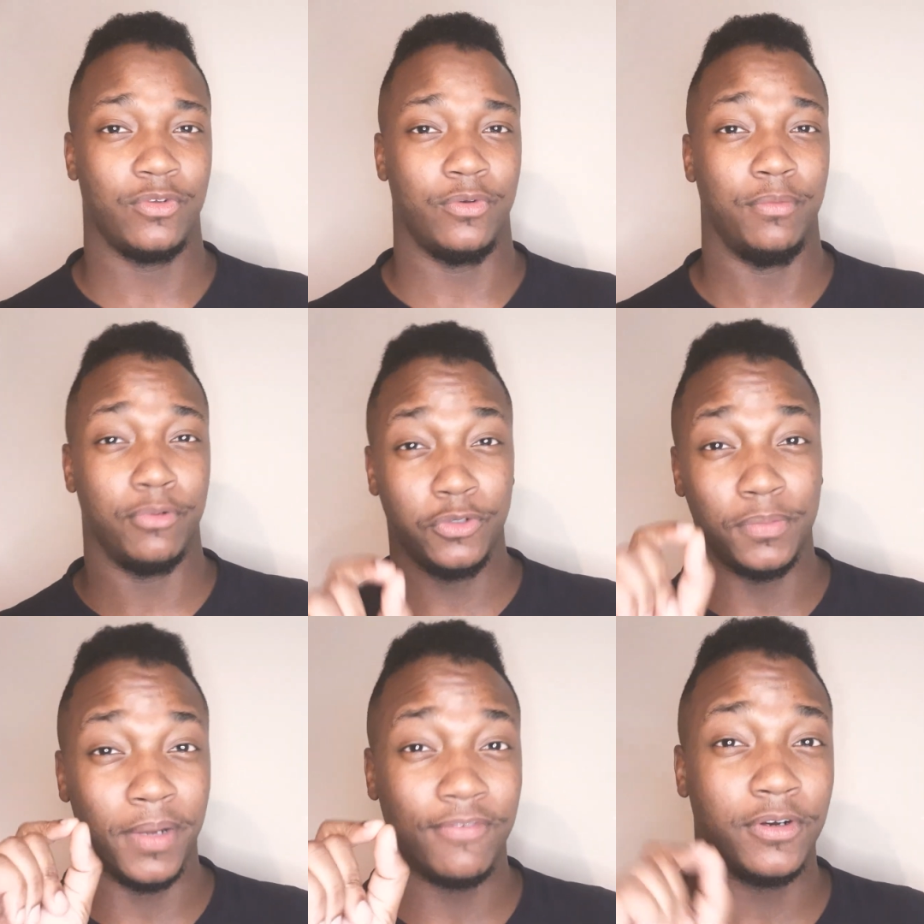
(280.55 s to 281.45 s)
When Bruce
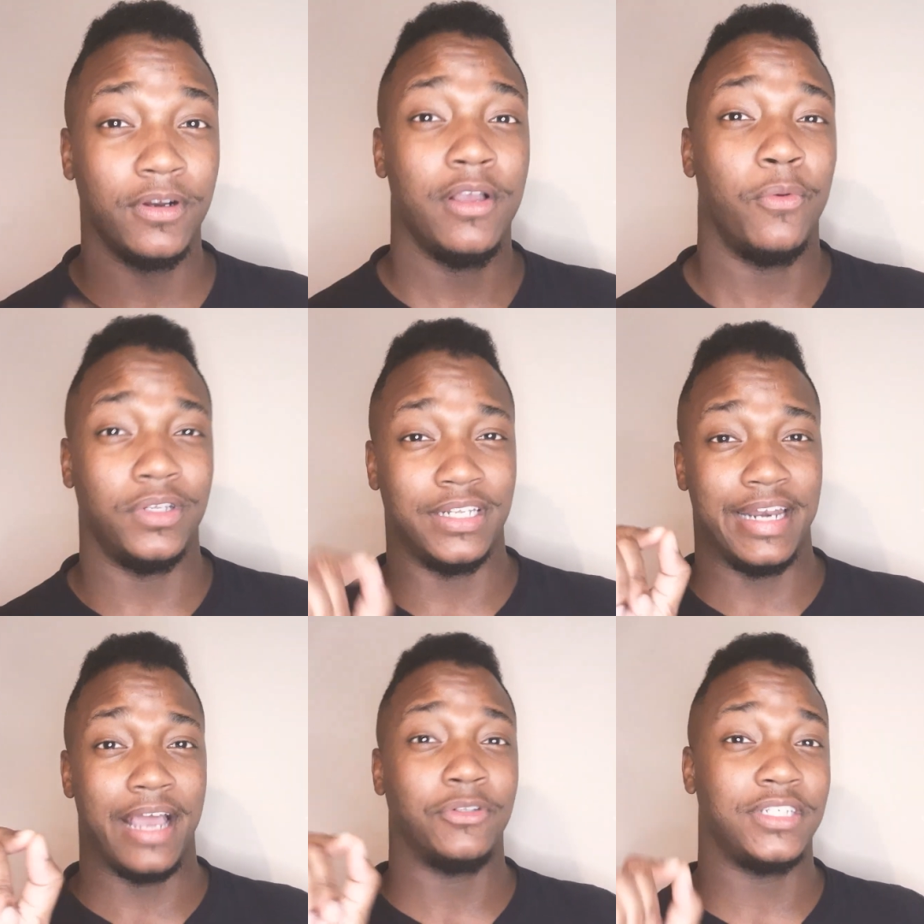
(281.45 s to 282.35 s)
Buffer was
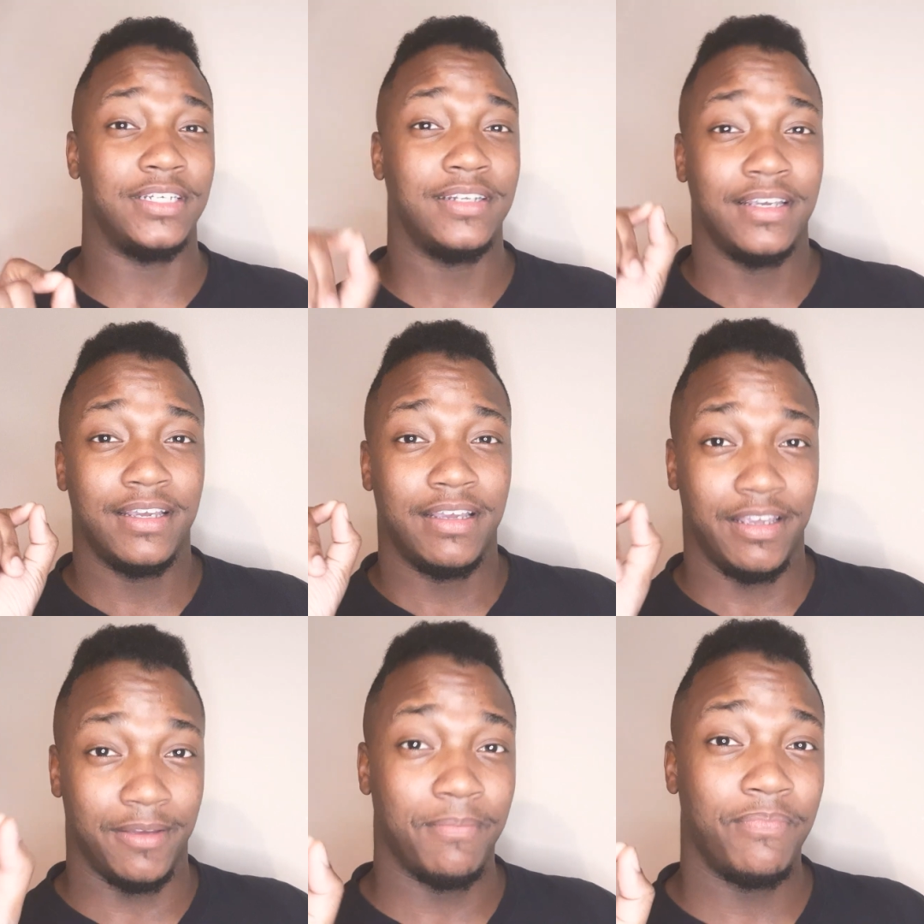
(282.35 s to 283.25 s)
announcing
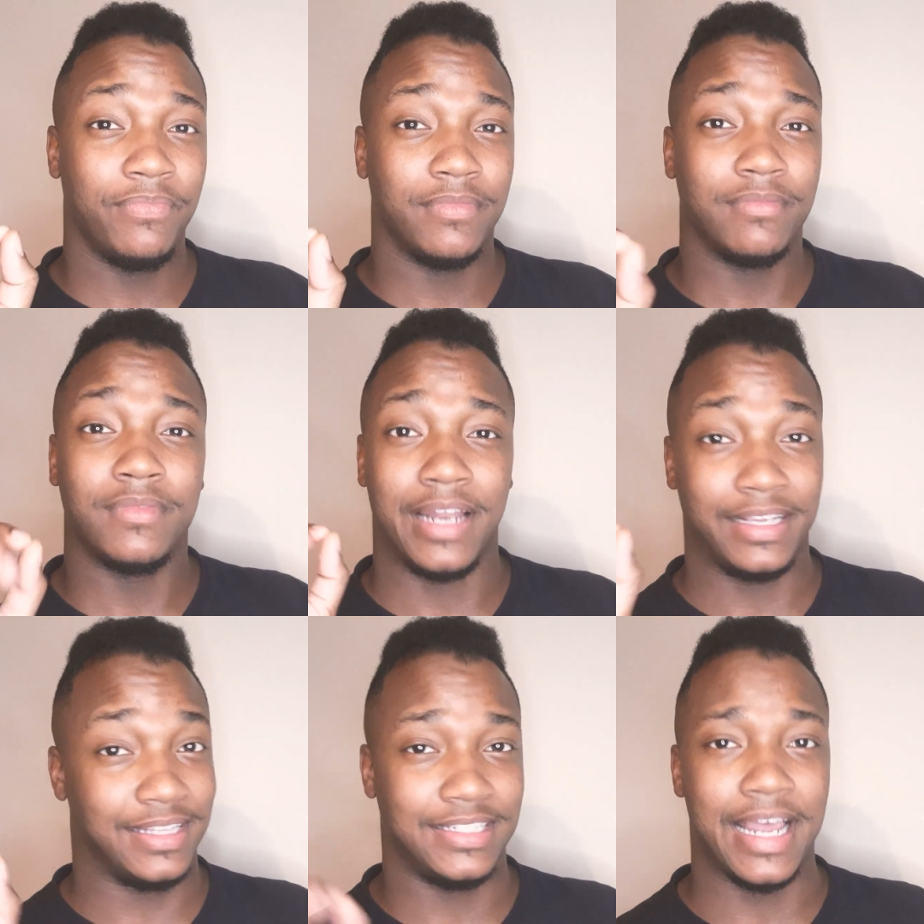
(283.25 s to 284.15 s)
him
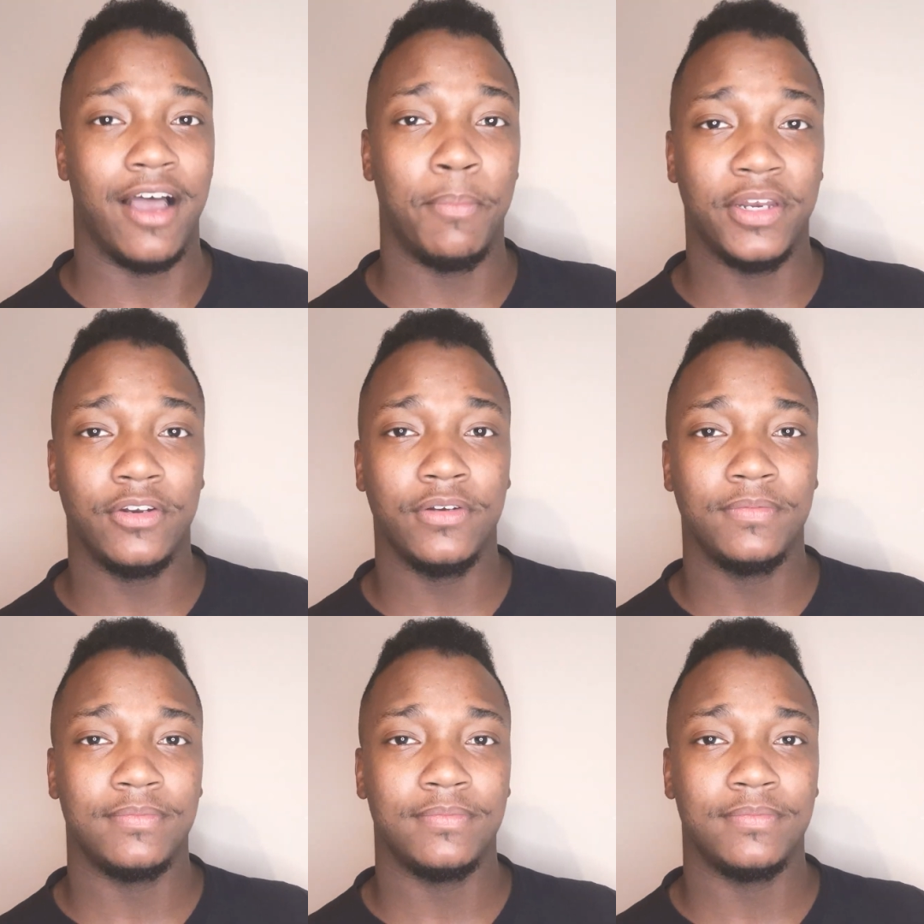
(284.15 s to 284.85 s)
like the style bender,